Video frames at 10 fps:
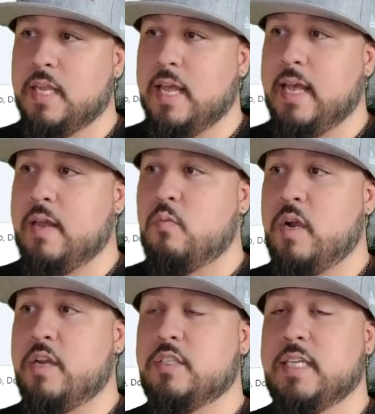and where
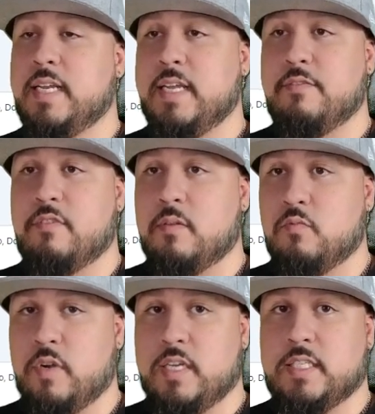you're sending it from,
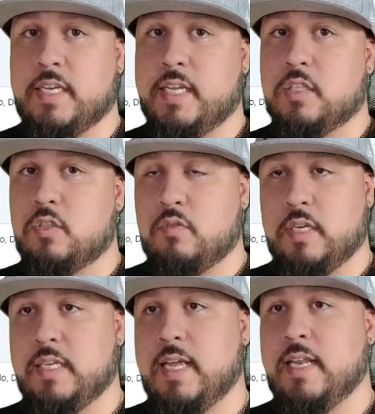where you're sending it to,
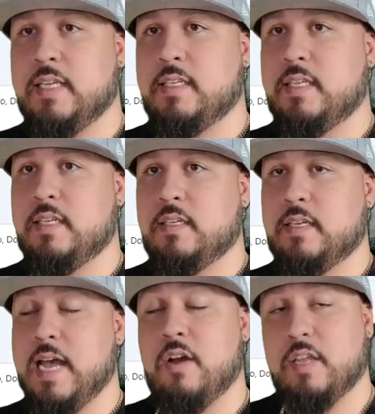and it
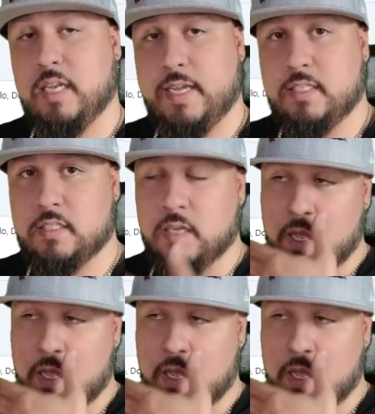calculates